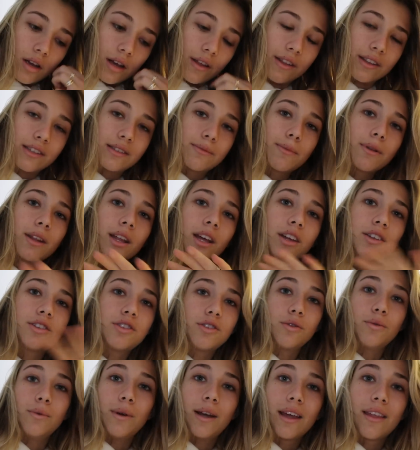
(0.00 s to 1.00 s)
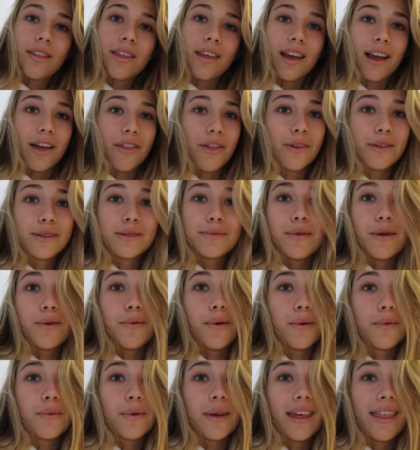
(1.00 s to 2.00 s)
It's been like a 2-week thing. I thought it was gonna be a
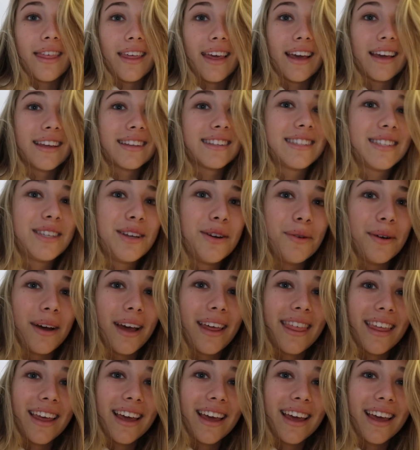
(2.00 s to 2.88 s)
1-week thing, it's a 2-week